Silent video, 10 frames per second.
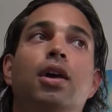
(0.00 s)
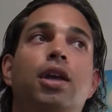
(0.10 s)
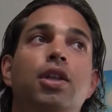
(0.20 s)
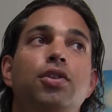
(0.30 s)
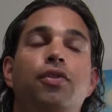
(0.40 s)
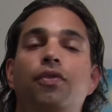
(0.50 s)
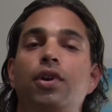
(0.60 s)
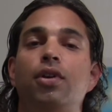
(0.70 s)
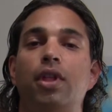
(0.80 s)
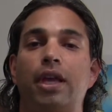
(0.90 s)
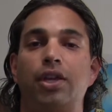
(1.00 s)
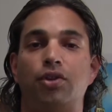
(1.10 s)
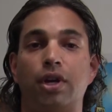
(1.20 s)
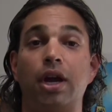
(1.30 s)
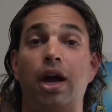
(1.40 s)
Can you feel like in
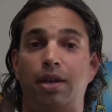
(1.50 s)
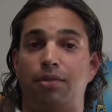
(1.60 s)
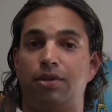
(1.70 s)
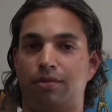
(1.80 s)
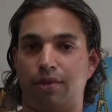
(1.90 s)
your gut,